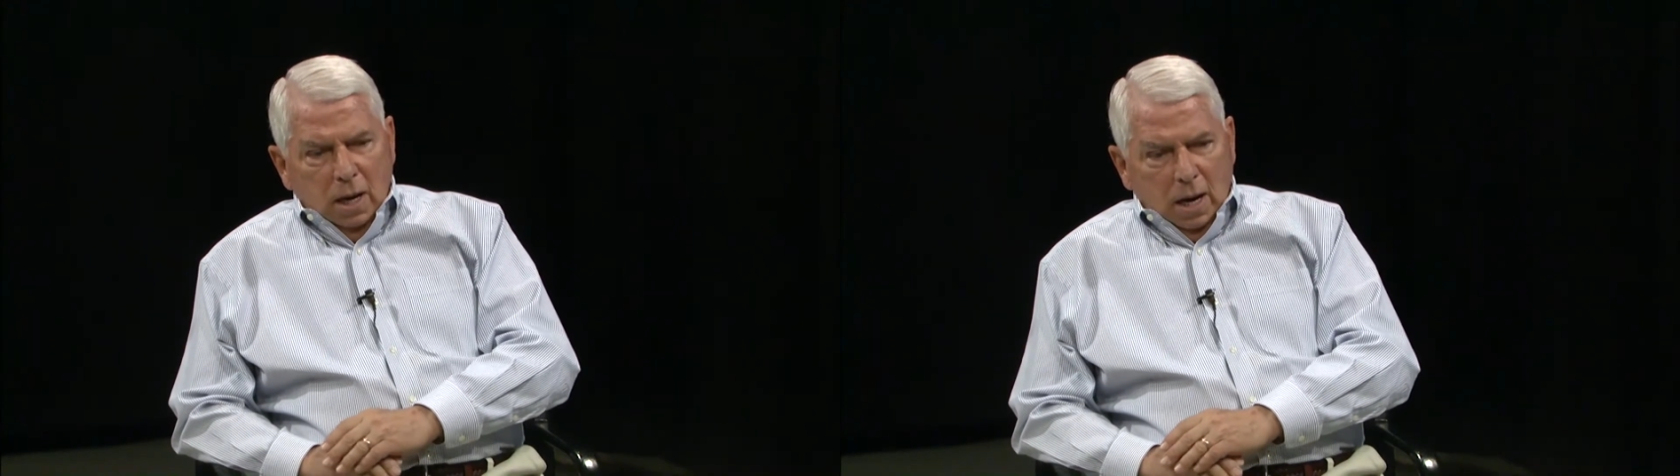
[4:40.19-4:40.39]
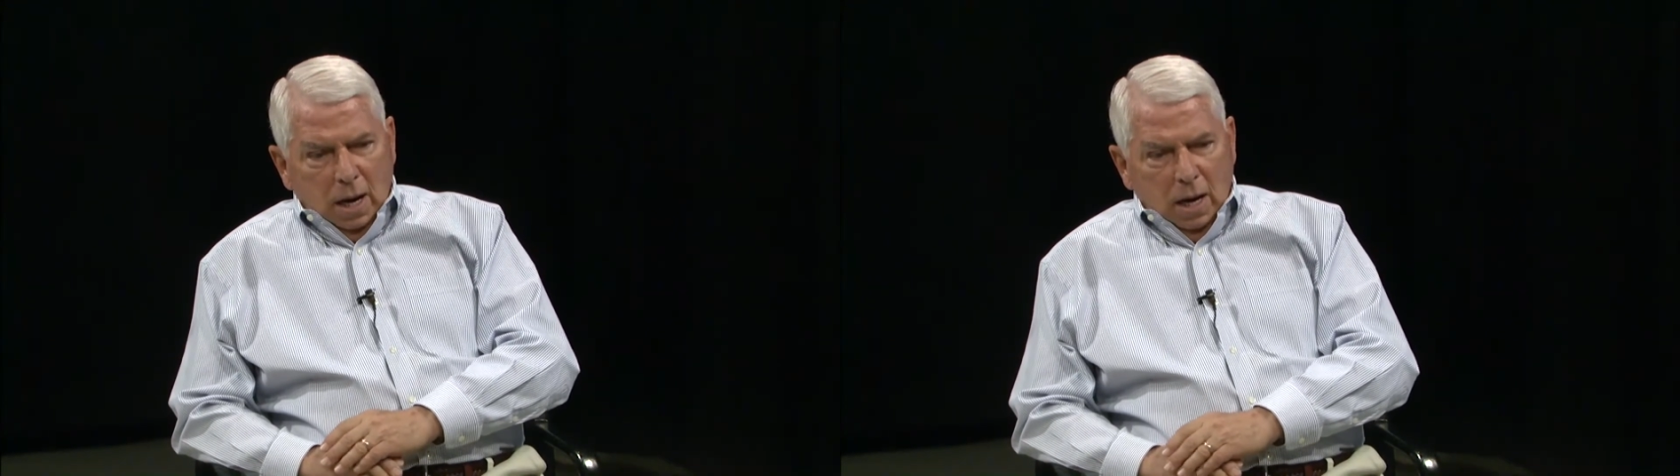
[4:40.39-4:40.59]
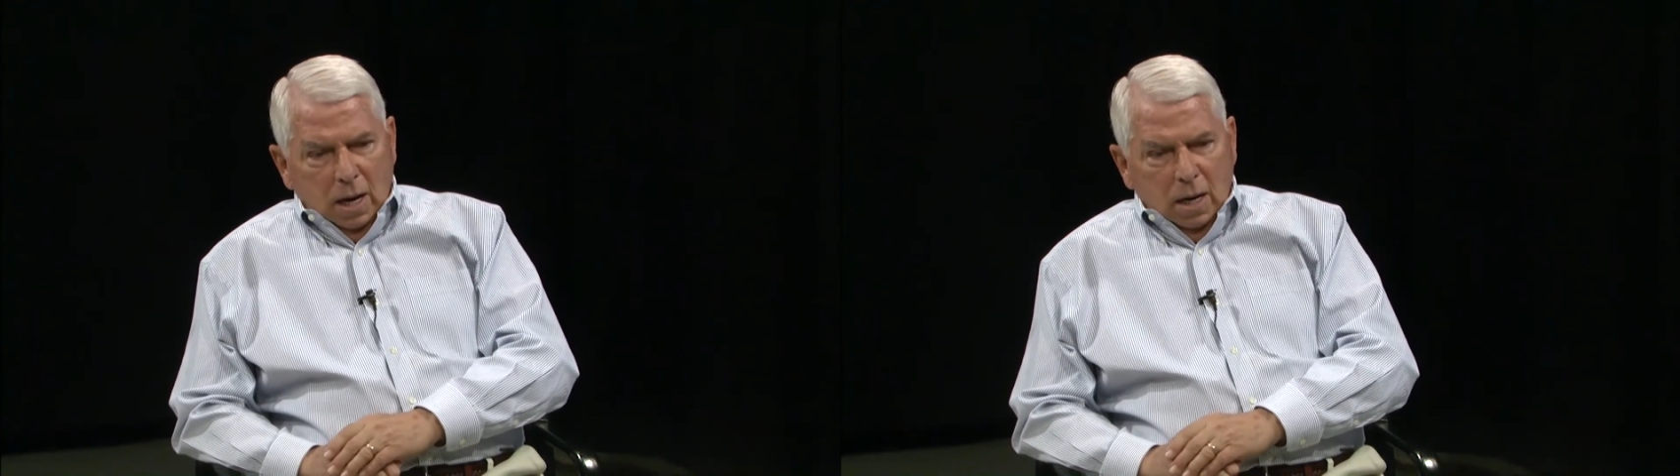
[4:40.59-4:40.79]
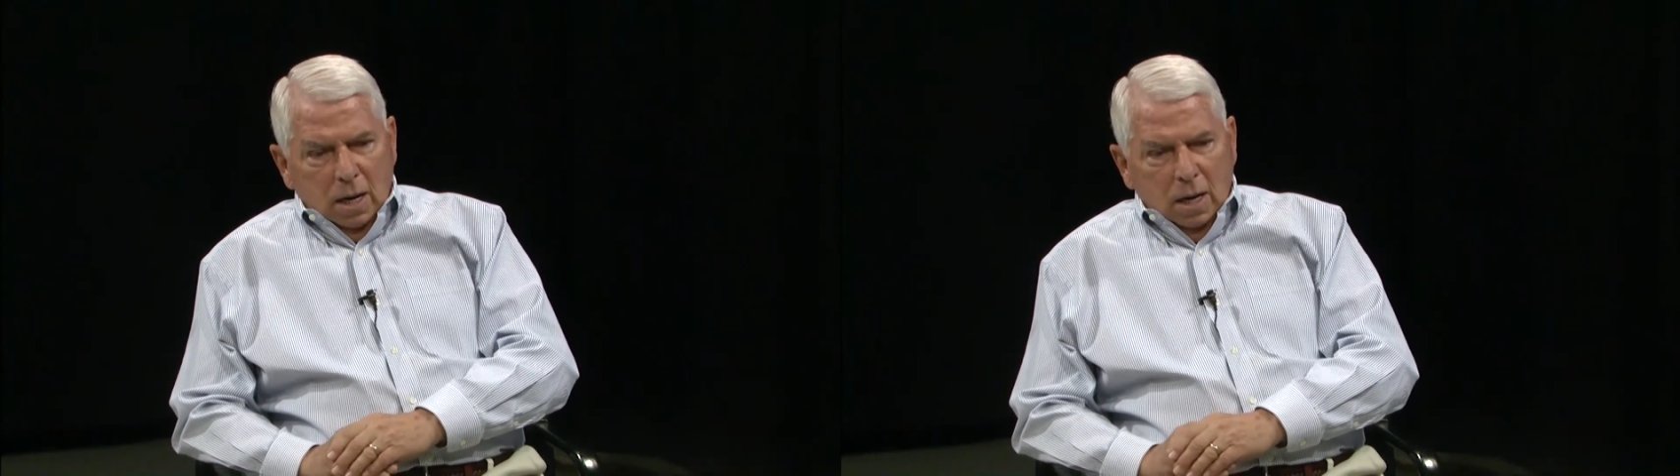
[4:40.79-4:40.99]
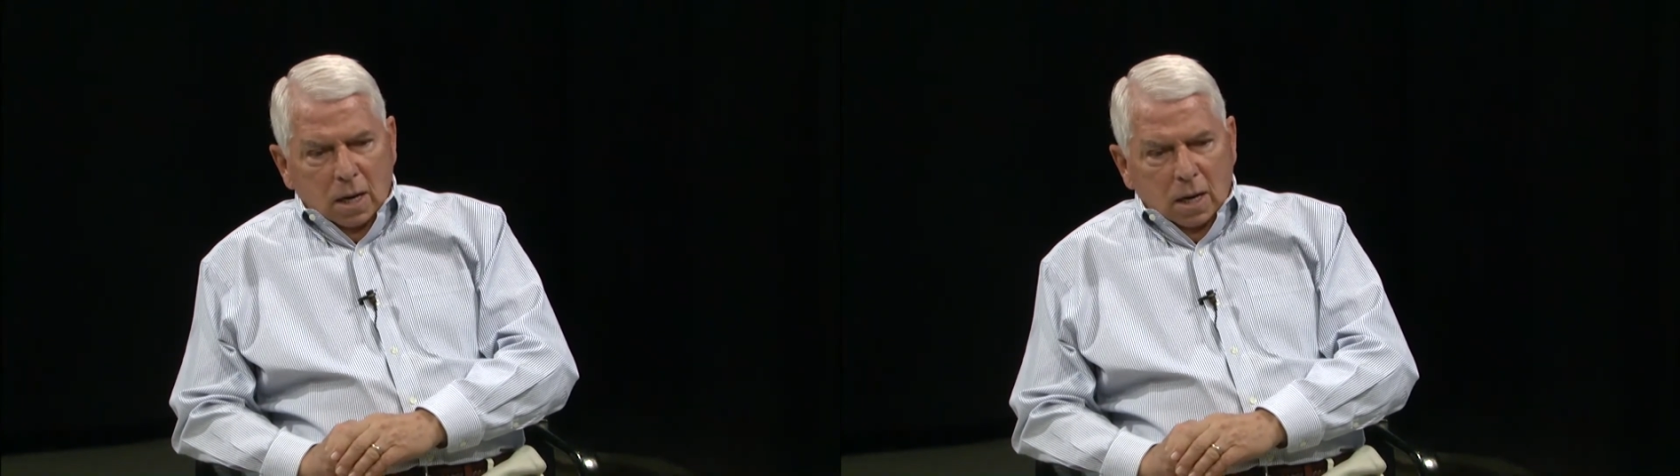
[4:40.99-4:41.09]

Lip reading: and